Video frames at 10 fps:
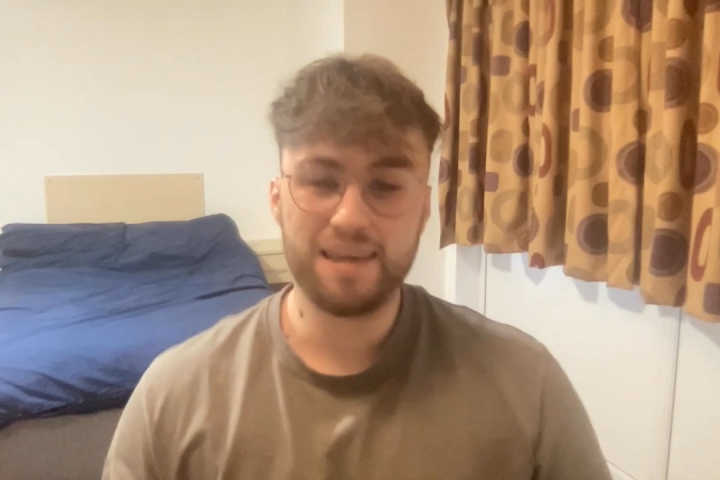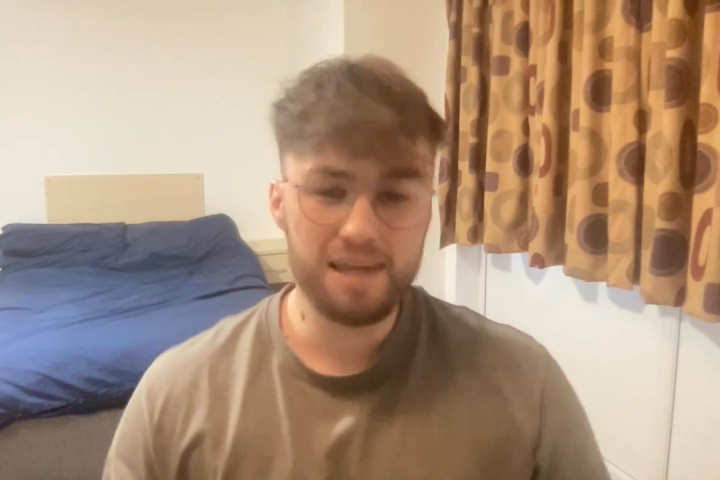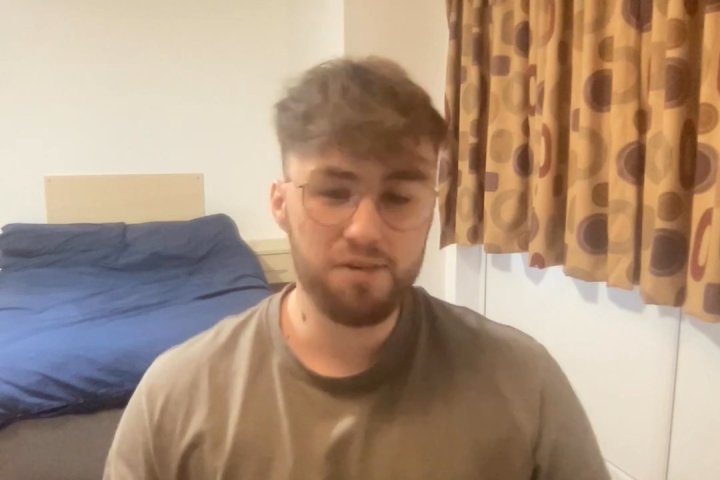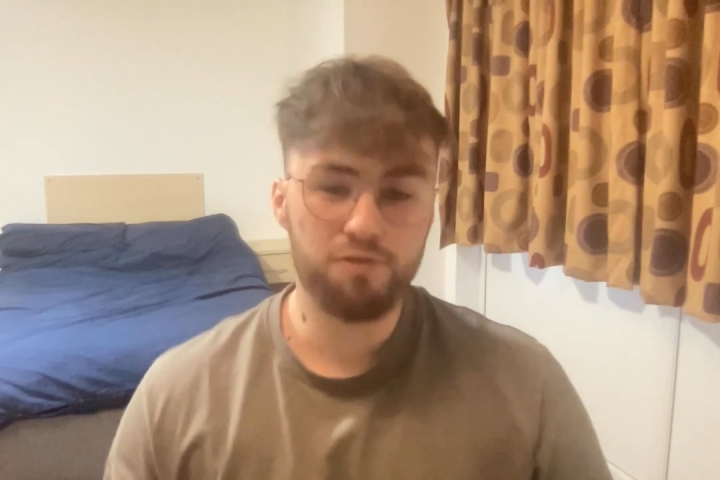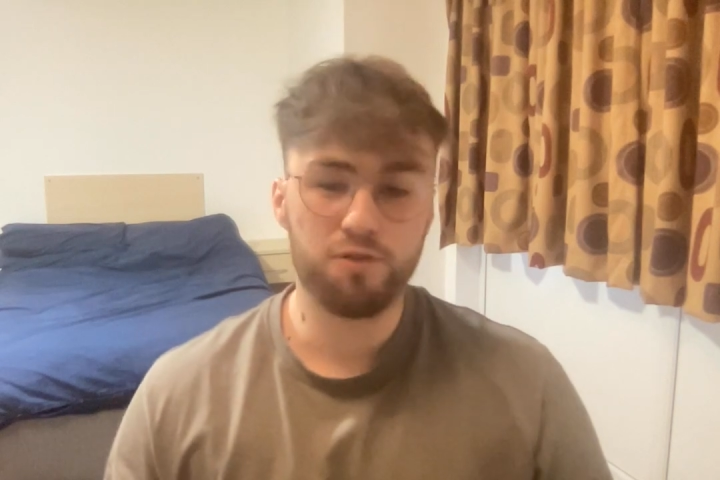
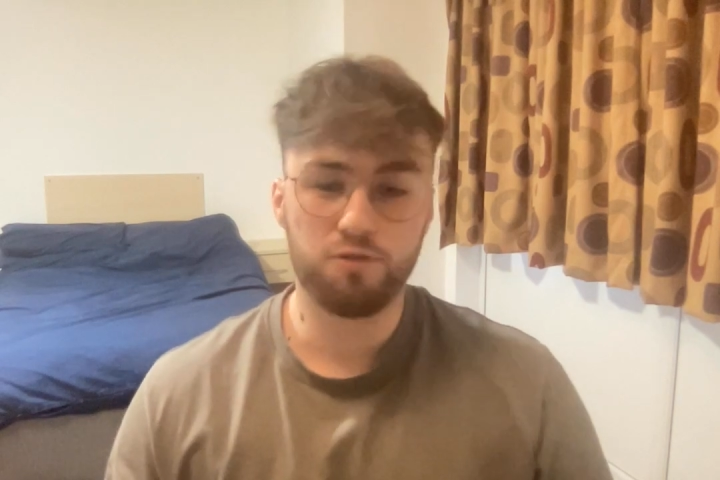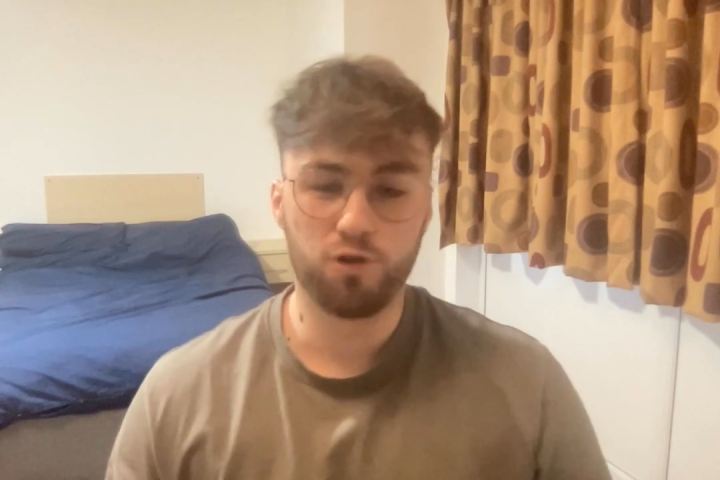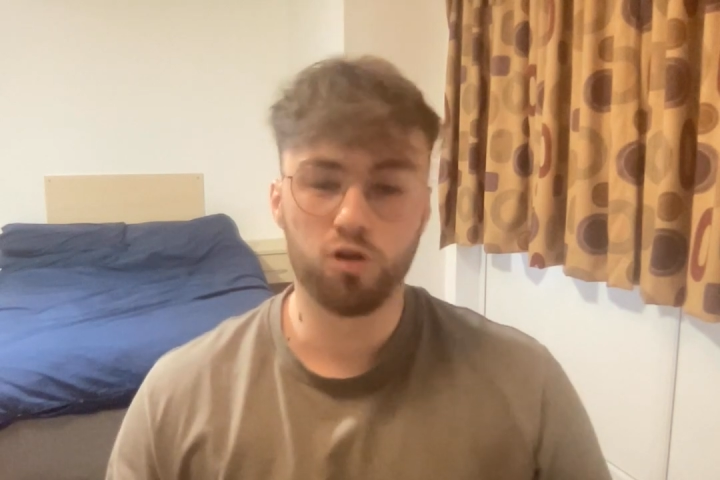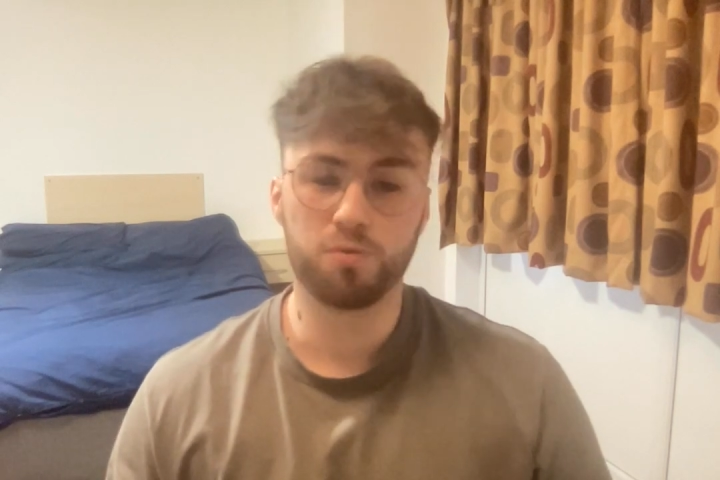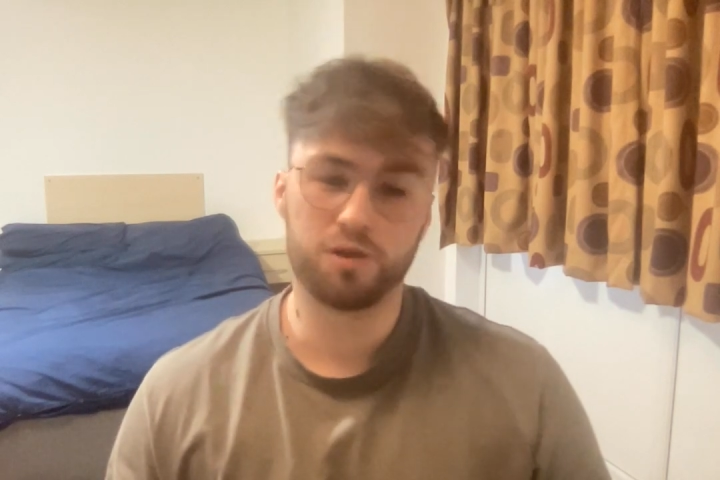If
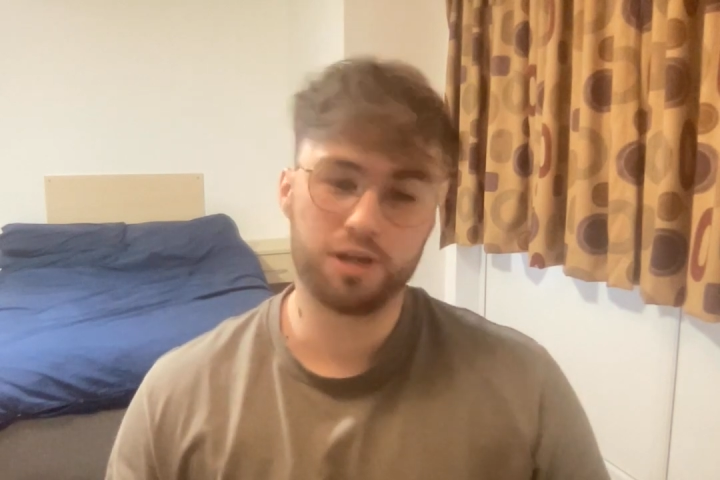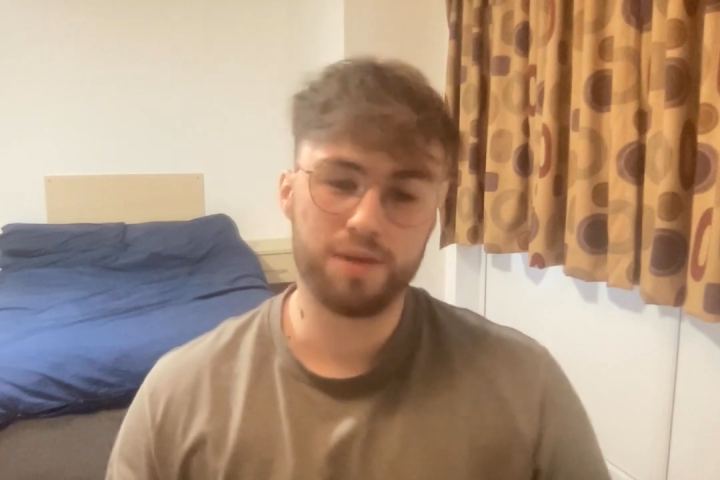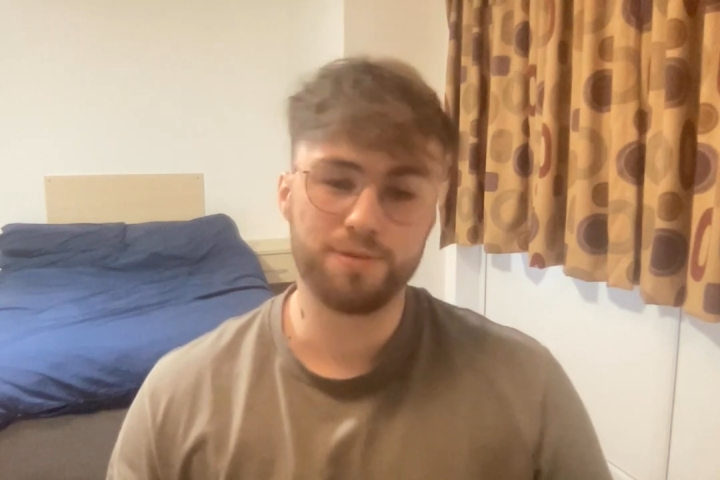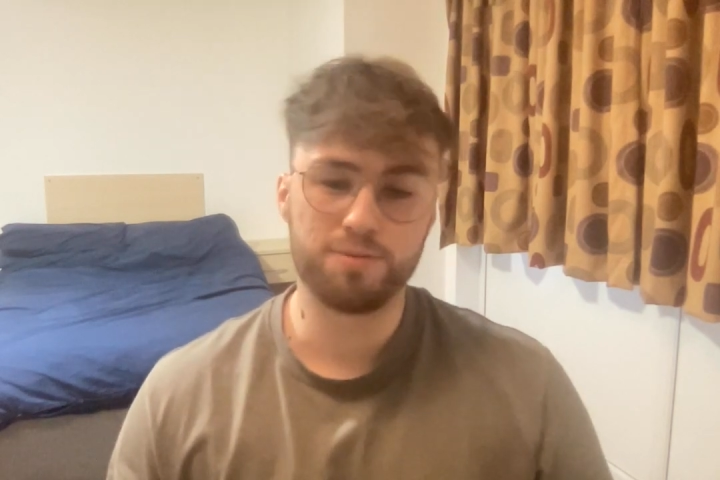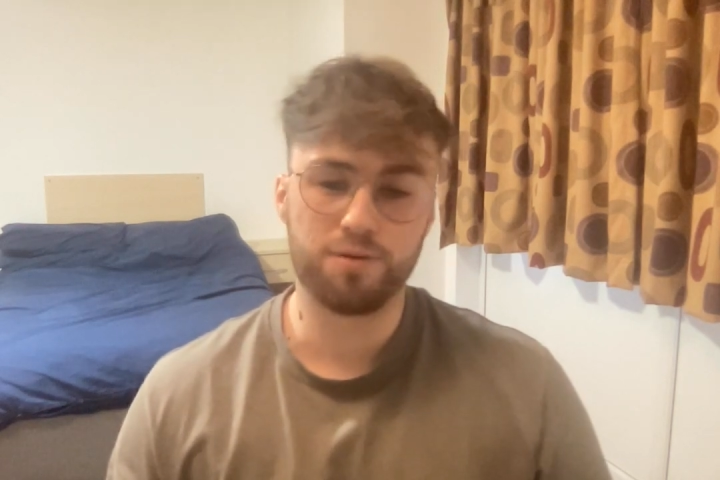Fulham can
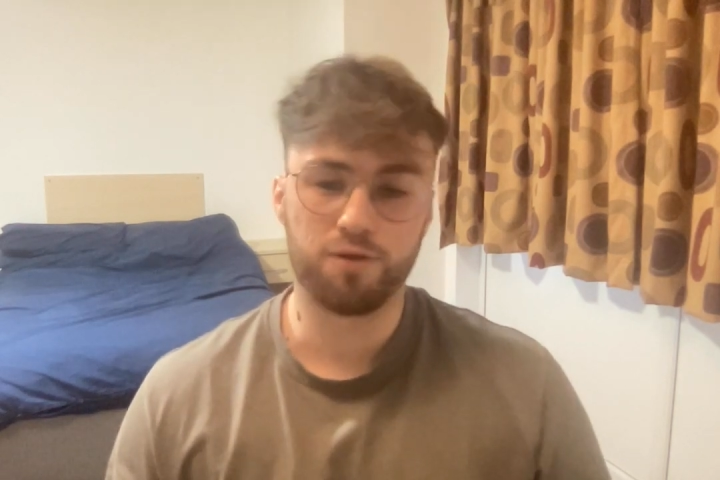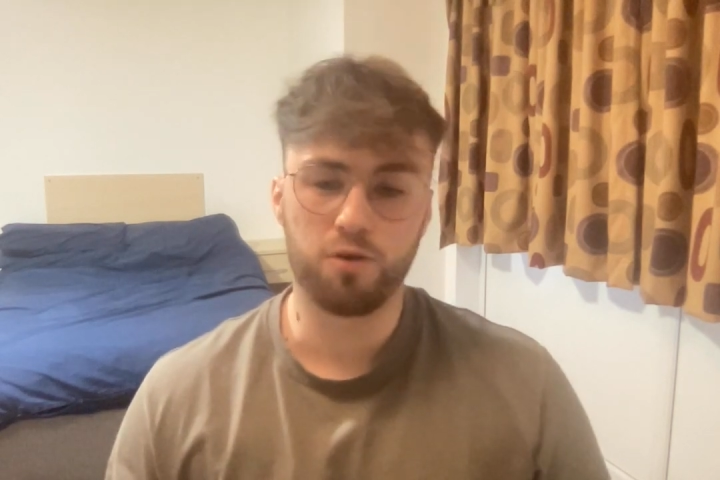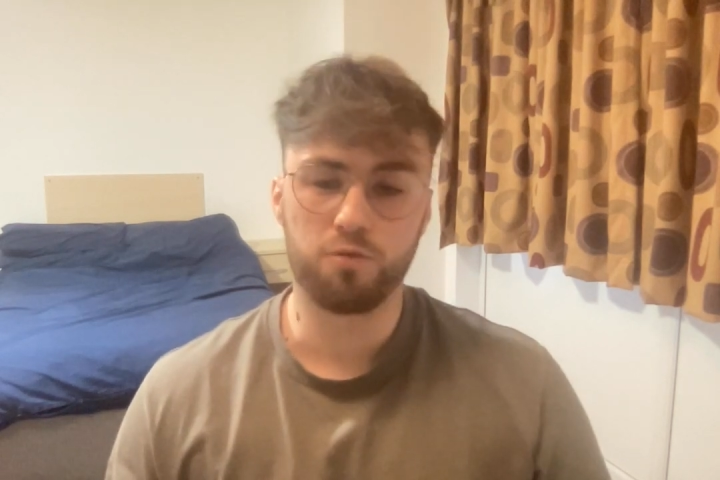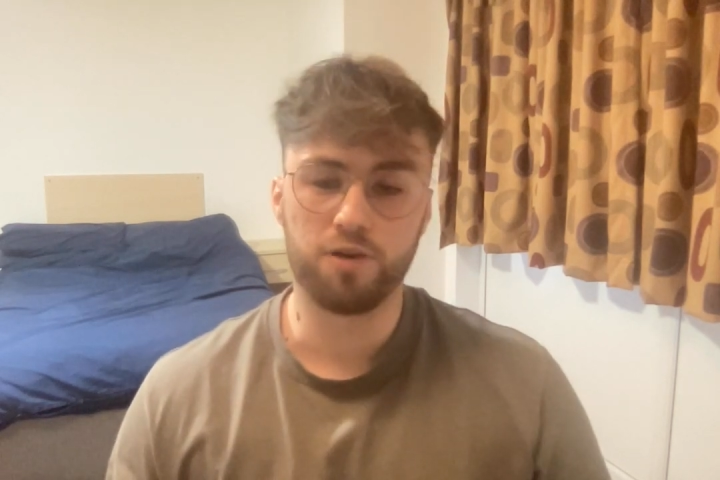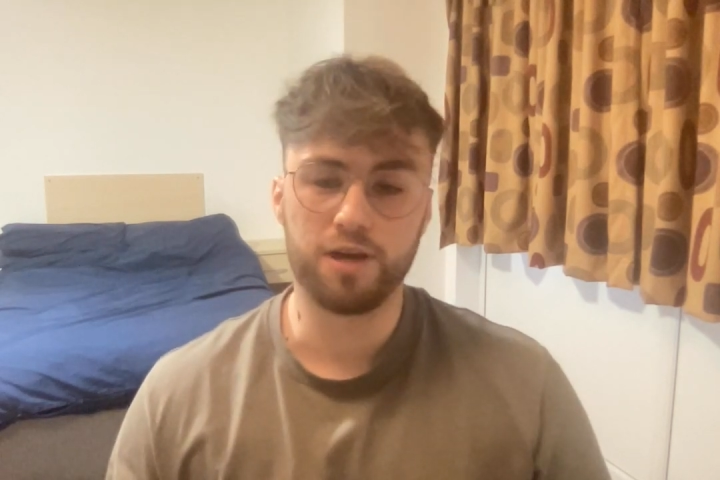keep Smith-Rowe fit